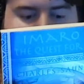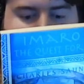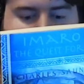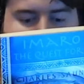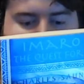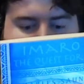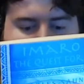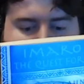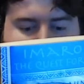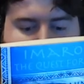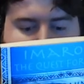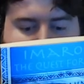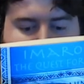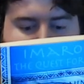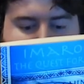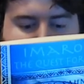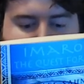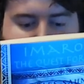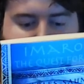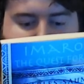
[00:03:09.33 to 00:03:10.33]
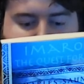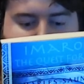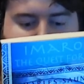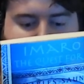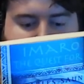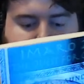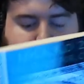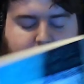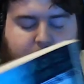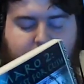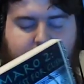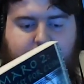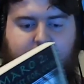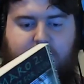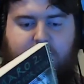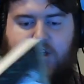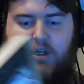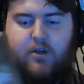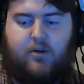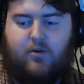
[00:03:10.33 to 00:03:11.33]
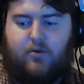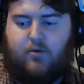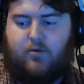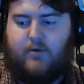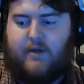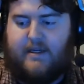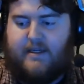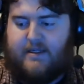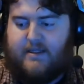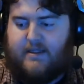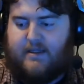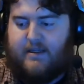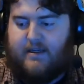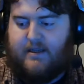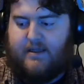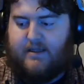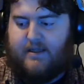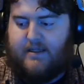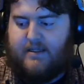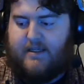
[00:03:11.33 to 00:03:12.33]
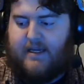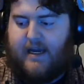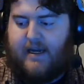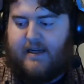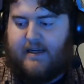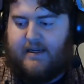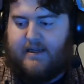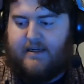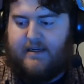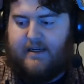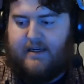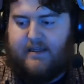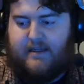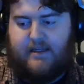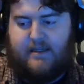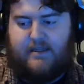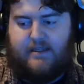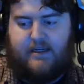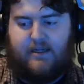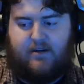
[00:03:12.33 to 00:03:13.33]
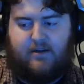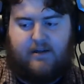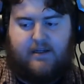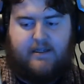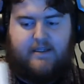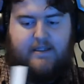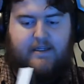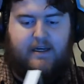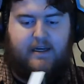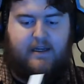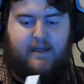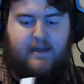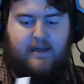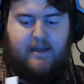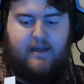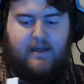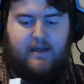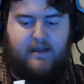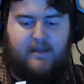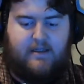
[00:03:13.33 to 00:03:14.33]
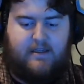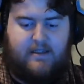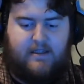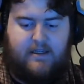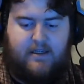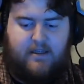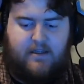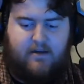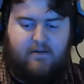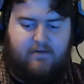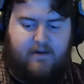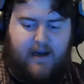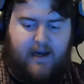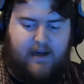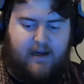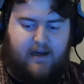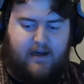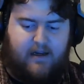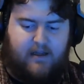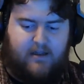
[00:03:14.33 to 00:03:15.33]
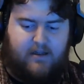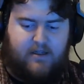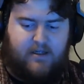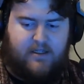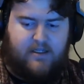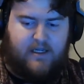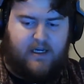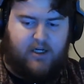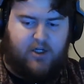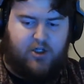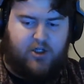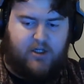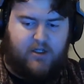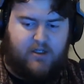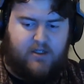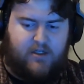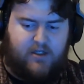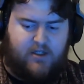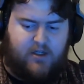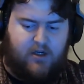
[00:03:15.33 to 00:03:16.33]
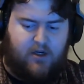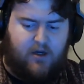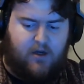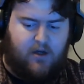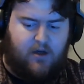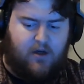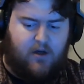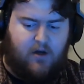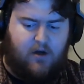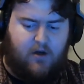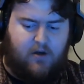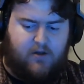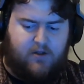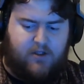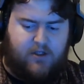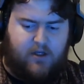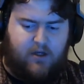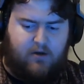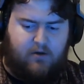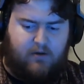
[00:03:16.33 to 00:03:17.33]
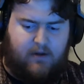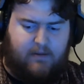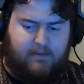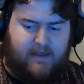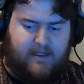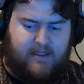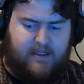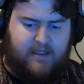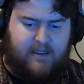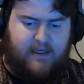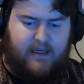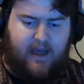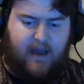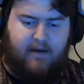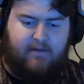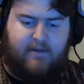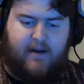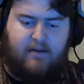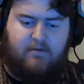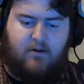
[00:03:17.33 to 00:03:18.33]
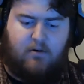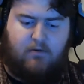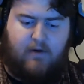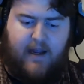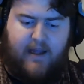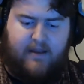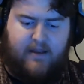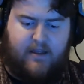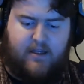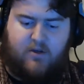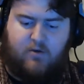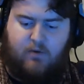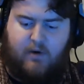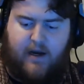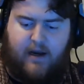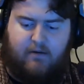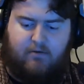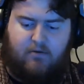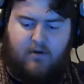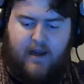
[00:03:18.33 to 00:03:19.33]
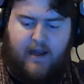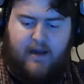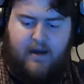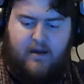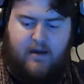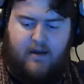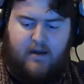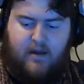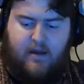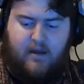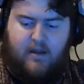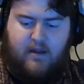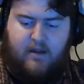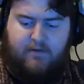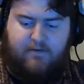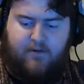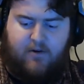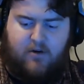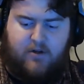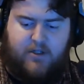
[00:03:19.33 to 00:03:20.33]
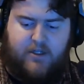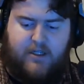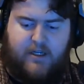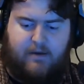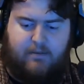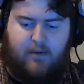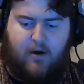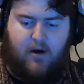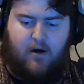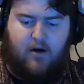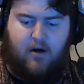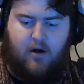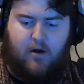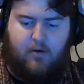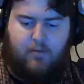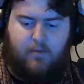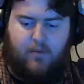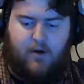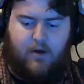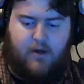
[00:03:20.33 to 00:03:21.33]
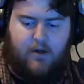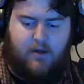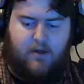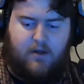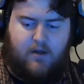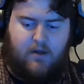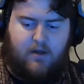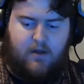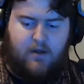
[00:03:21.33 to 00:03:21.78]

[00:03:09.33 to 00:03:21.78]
so Imaro 2 is the the second in the series and it is is it divided into sections? Also, let me see. I've never read this one. I've read the first Imaro book